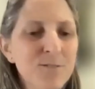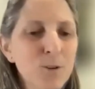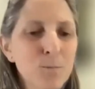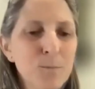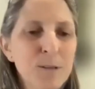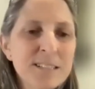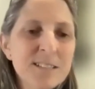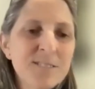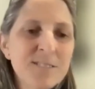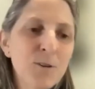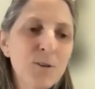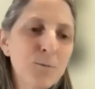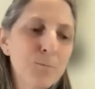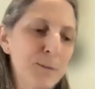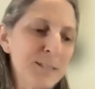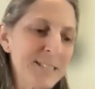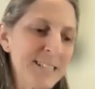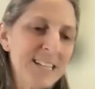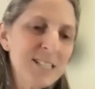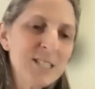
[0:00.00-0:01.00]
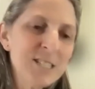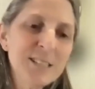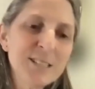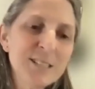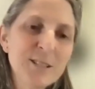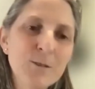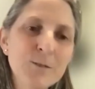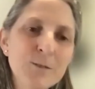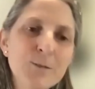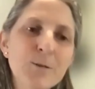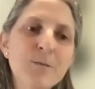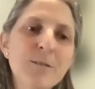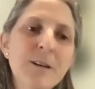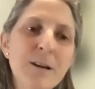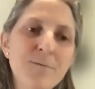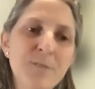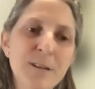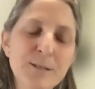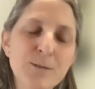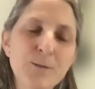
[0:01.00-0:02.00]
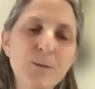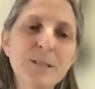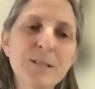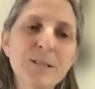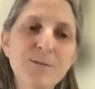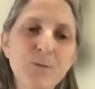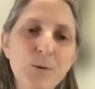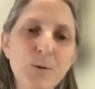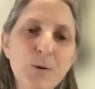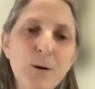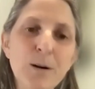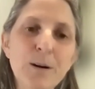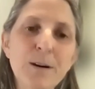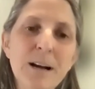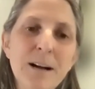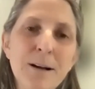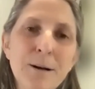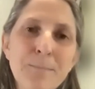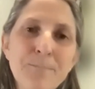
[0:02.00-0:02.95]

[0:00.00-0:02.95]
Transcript: Full Plates, Full Potential is also a great resource for